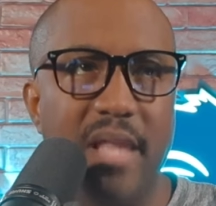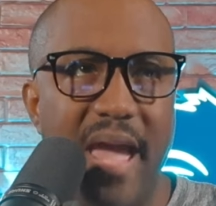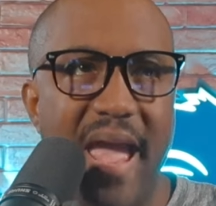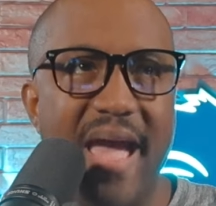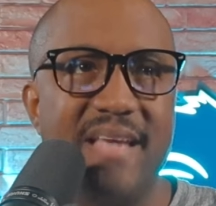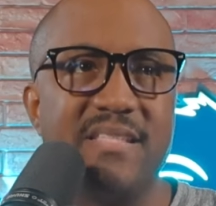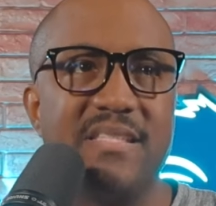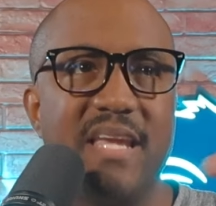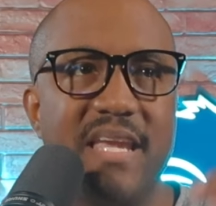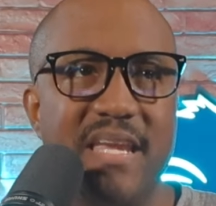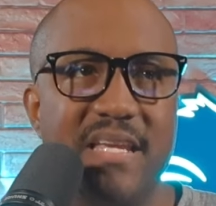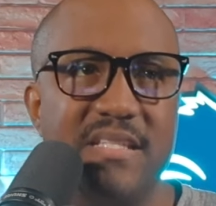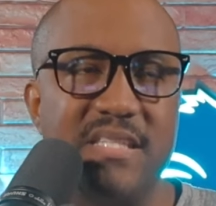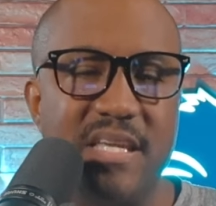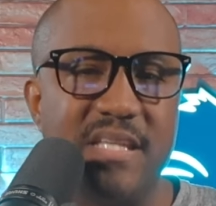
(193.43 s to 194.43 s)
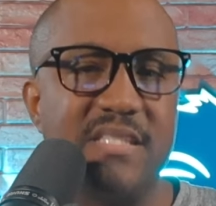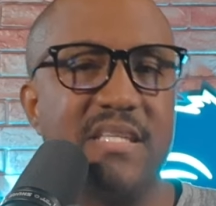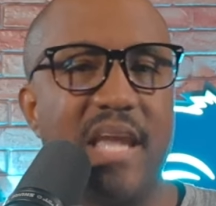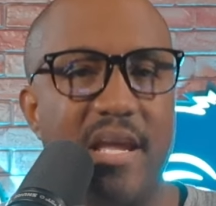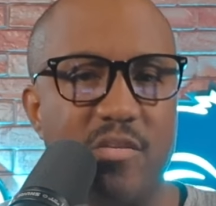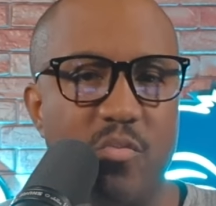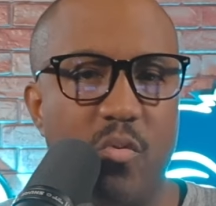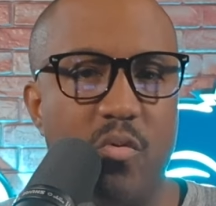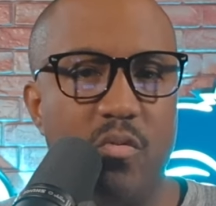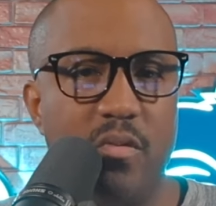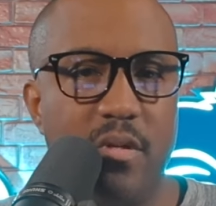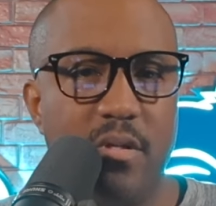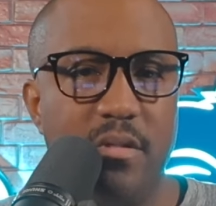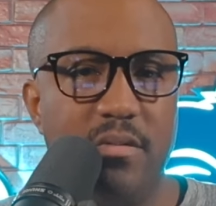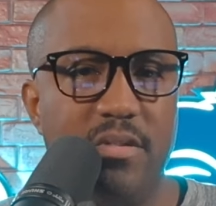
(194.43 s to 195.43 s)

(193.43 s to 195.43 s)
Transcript: last easiest schedule.